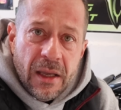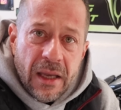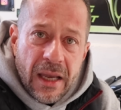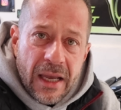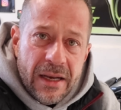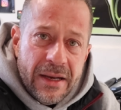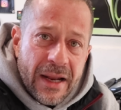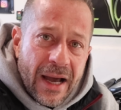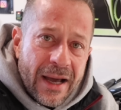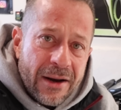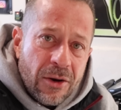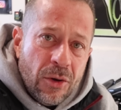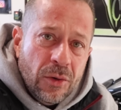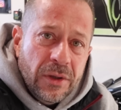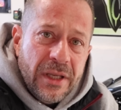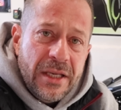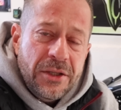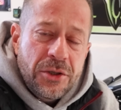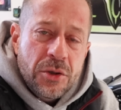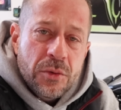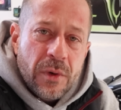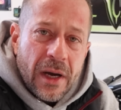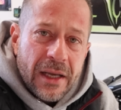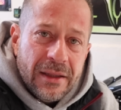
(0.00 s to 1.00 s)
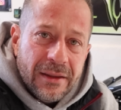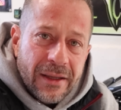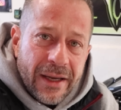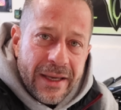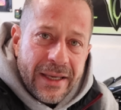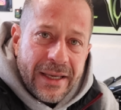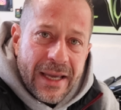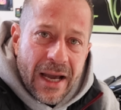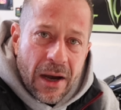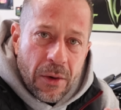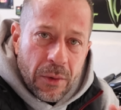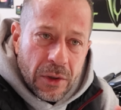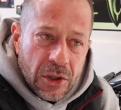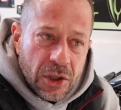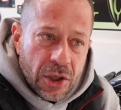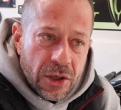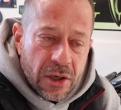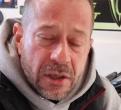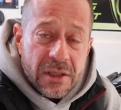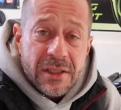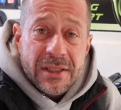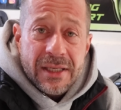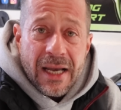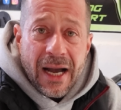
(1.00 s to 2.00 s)
And not only do I like how it
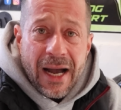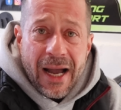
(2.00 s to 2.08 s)
looks,